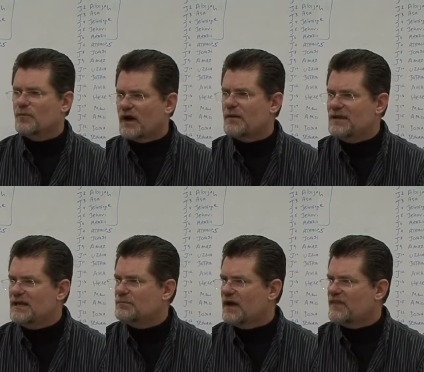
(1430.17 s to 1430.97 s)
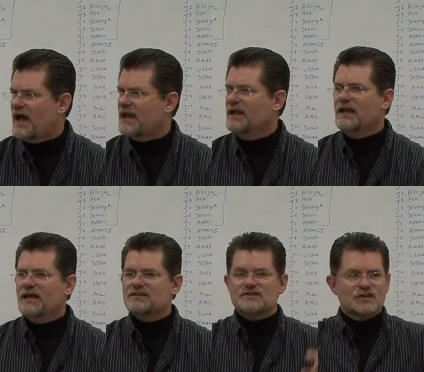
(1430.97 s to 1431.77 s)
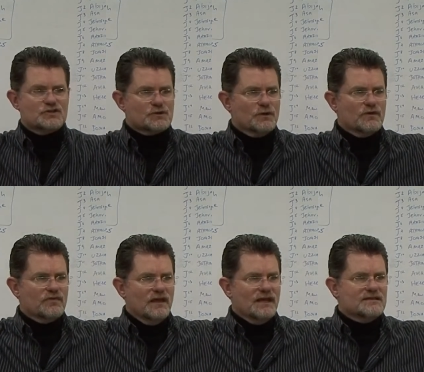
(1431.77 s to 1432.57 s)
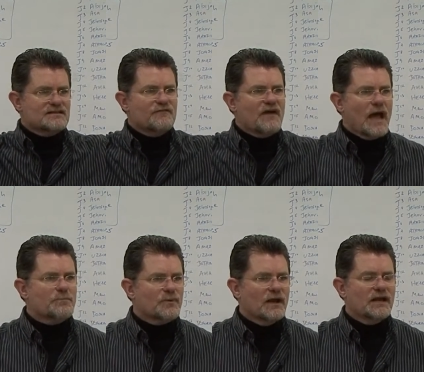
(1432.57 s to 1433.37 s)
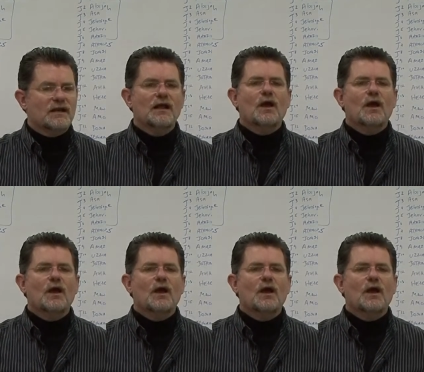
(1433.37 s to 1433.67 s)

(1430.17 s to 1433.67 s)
What I mean by that is the truth is evaporated.